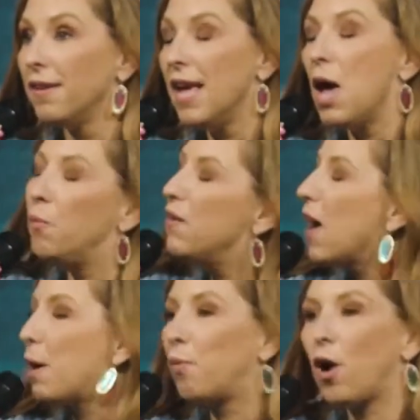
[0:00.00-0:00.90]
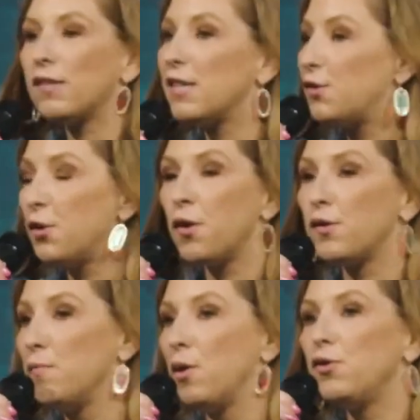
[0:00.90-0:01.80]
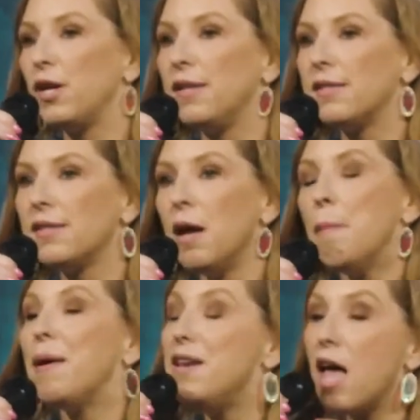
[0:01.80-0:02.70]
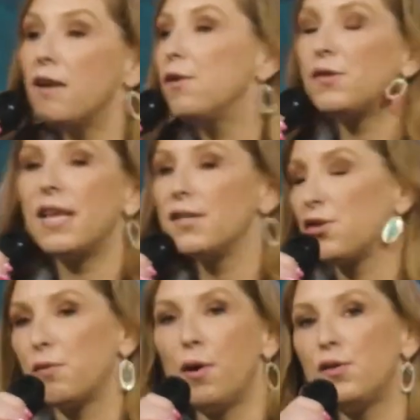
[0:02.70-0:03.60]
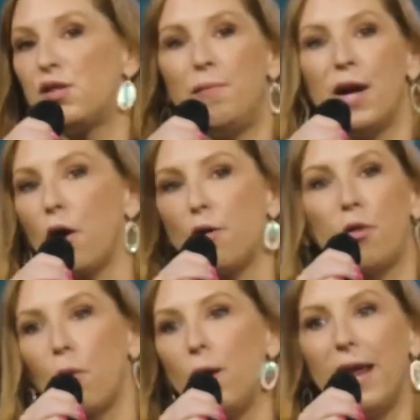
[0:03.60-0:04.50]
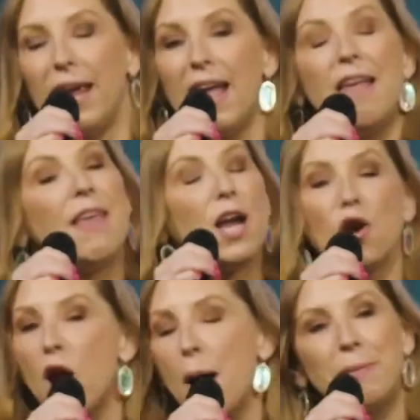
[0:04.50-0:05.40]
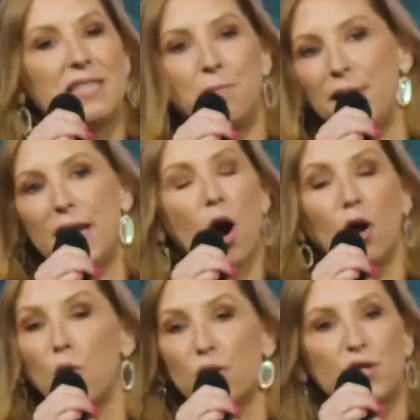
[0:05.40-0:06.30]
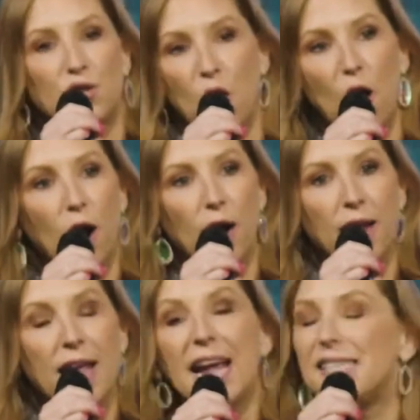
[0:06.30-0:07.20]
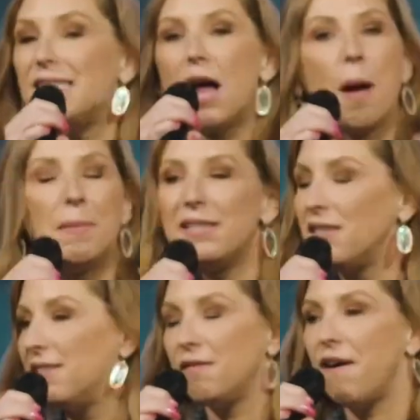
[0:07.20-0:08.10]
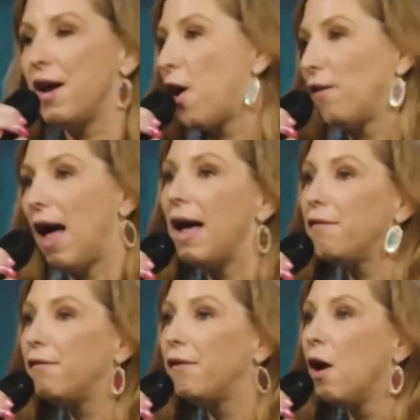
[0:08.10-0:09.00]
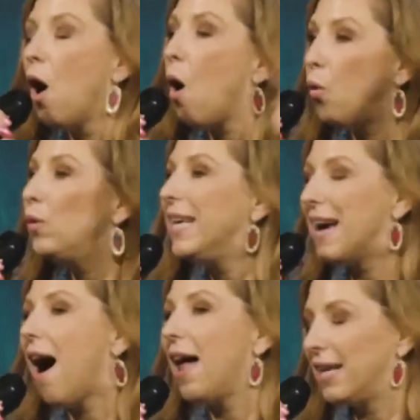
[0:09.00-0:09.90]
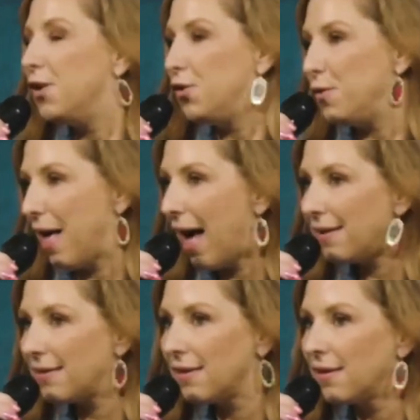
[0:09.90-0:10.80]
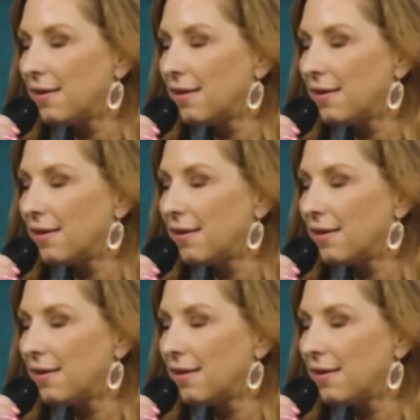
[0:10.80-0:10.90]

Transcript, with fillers: And we've got to process through those emotions. But none of those things are supposed to be our authority. They are not meant to be our North Star. It's not meant to define our life. Only God can do that.